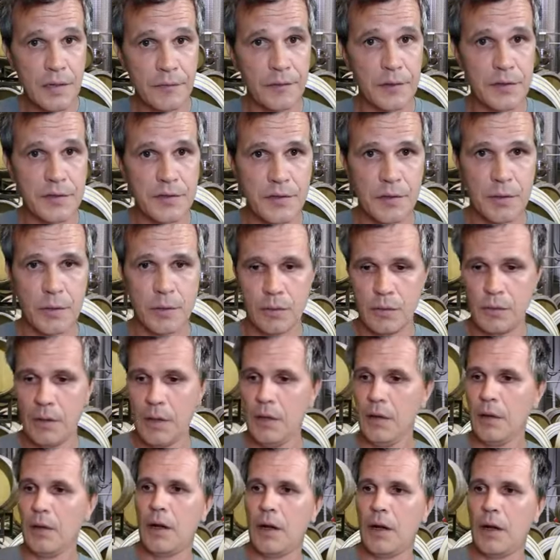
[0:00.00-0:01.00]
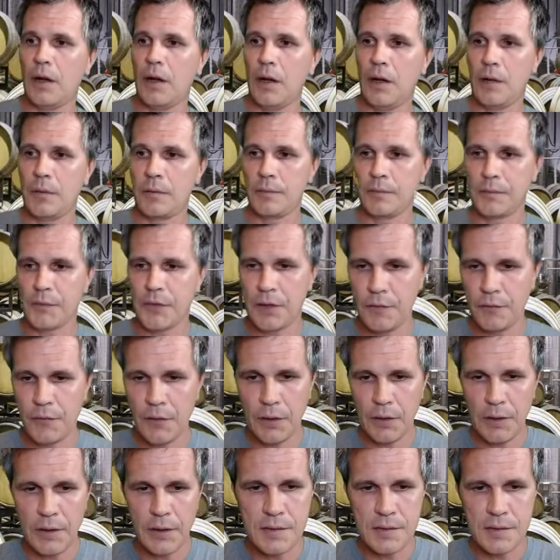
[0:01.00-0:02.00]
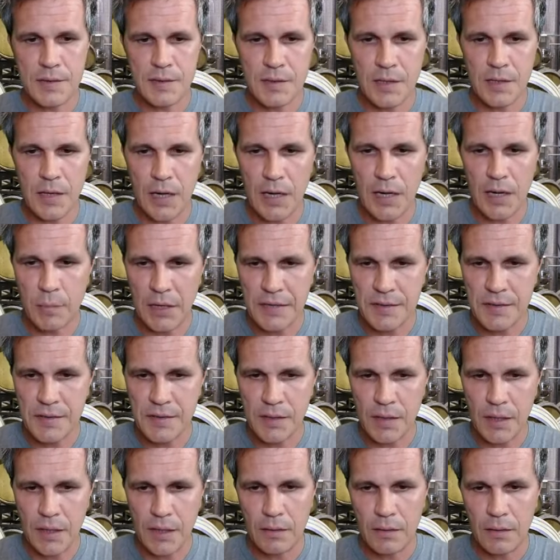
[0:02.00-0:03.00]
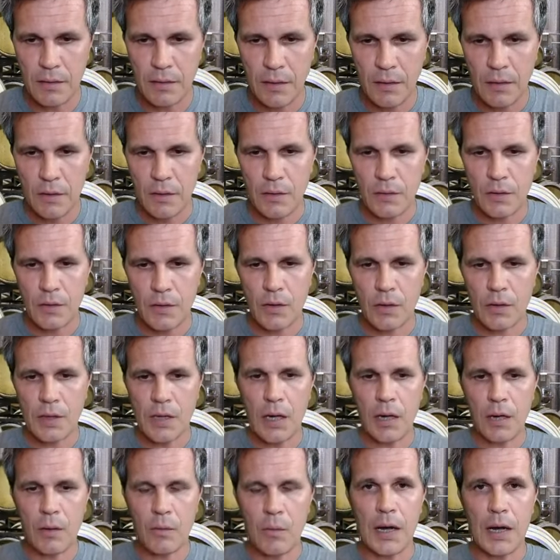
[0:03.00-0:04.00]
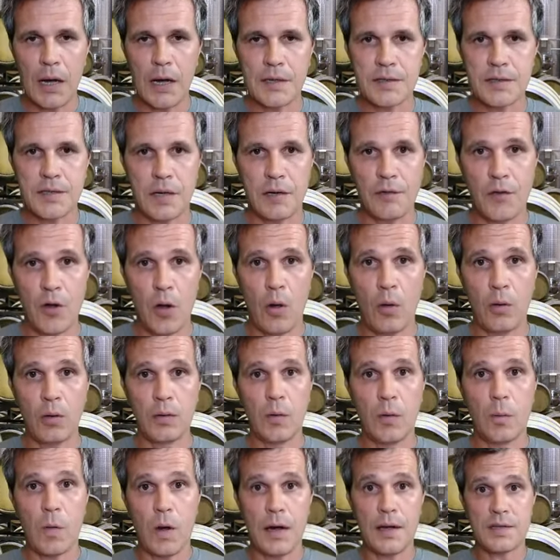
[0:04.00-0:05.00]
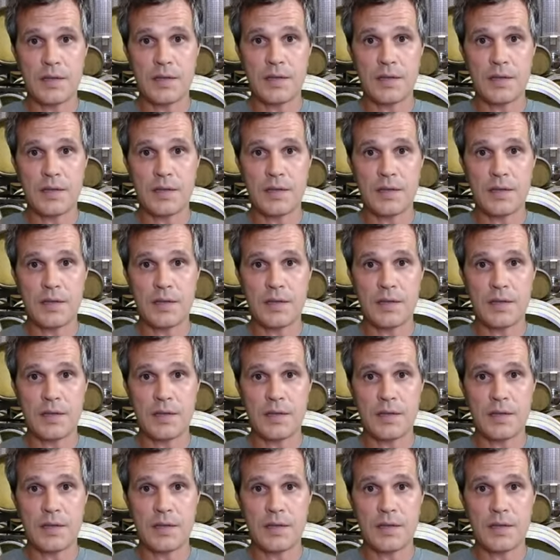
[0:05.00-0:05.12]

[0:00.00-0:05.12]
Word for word: So, um, if you look at it side by side, you know, color wise, and if you hold the wines at a